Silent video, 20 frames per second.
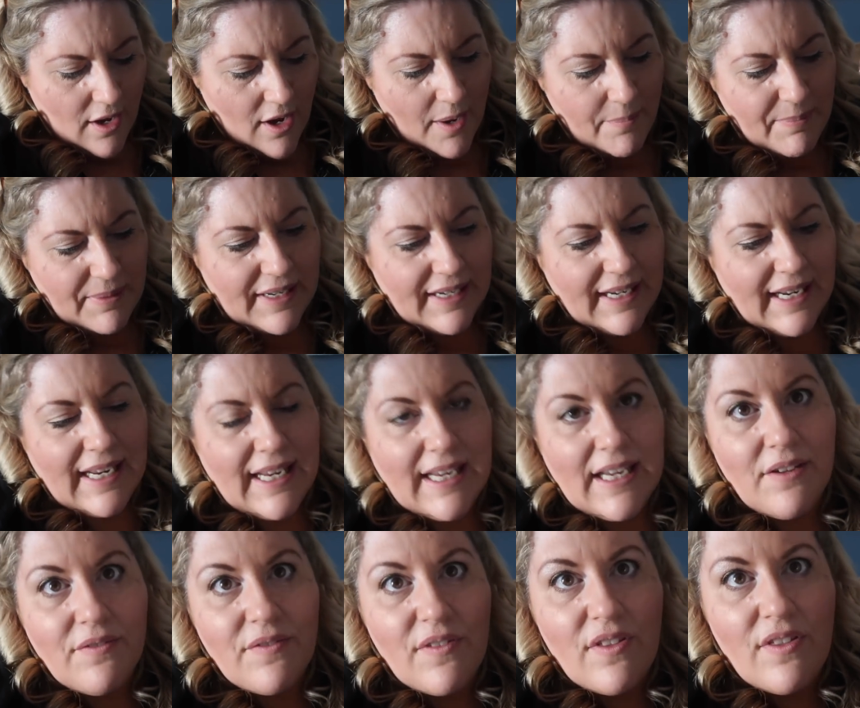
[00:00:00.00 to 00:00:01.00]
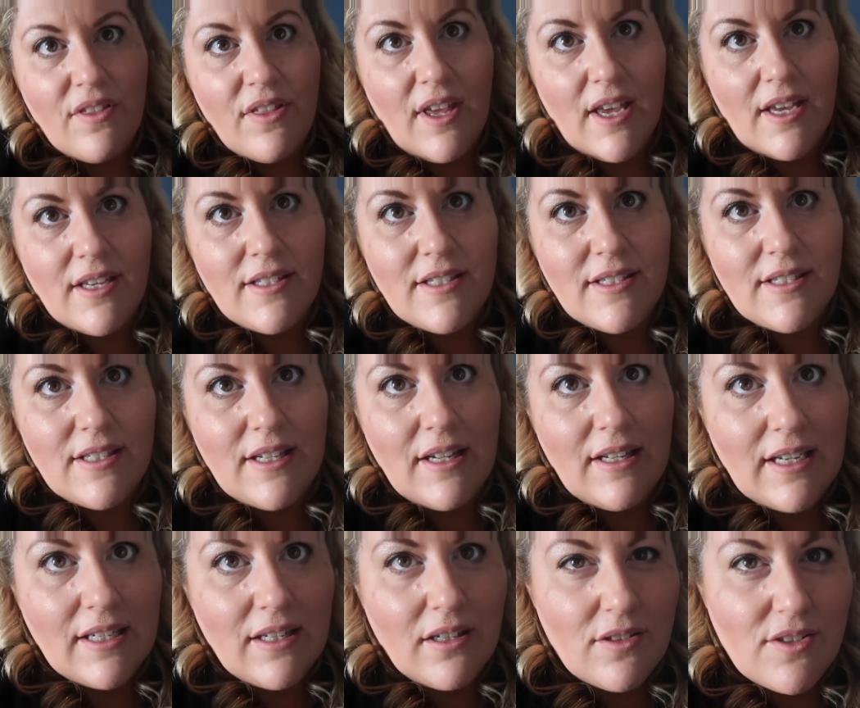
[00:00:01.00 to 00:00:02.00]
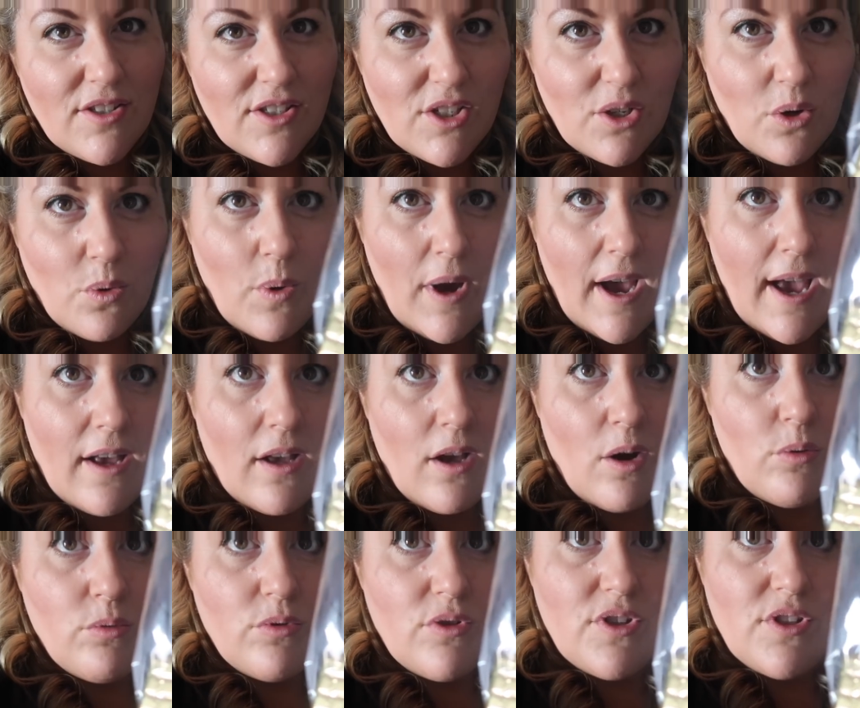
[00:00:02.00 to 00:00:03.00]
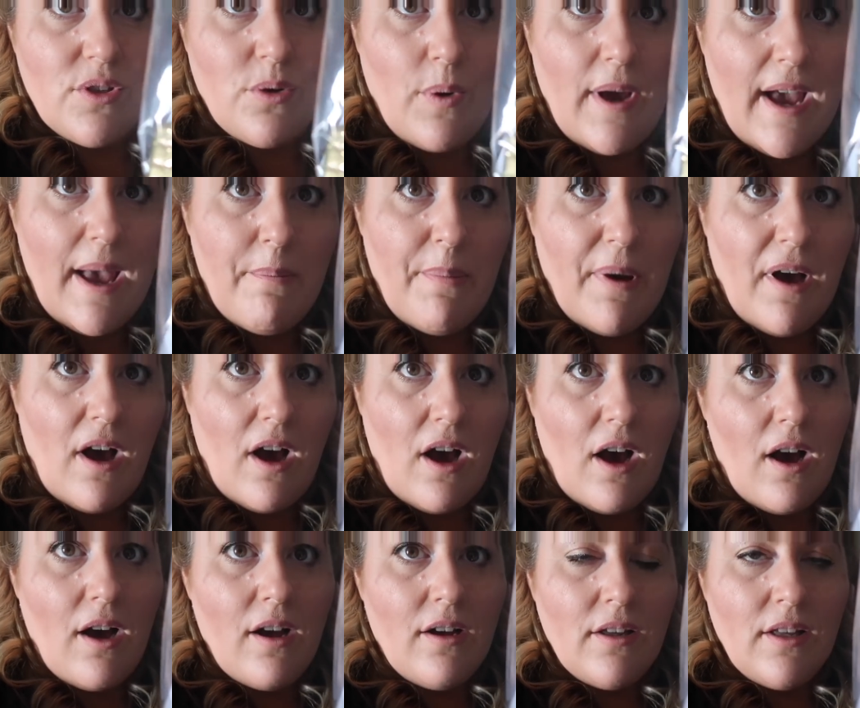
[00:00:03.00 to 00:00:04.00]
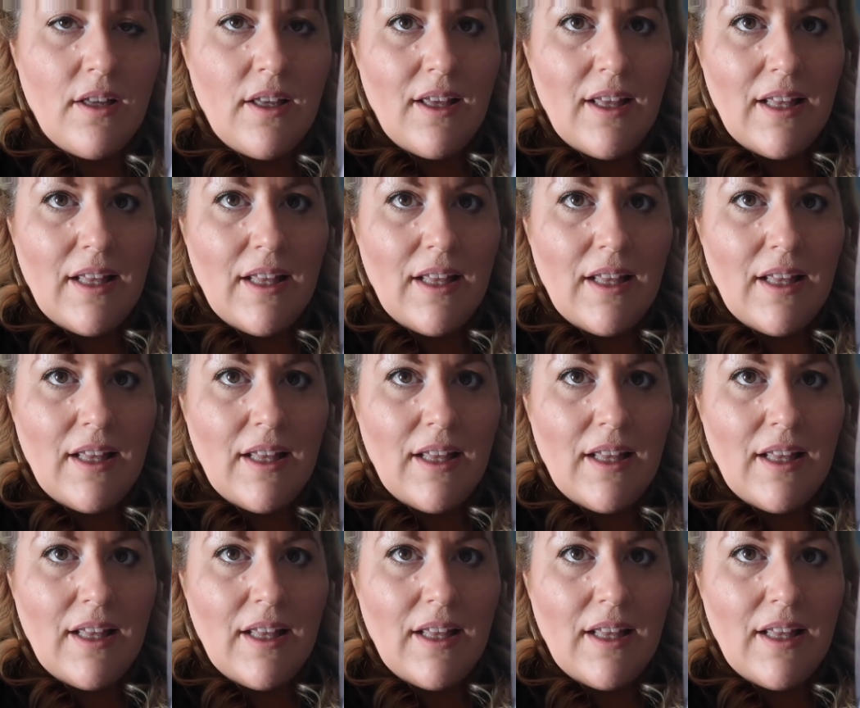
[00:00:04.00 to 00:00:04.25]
I believe this little square, gold square bar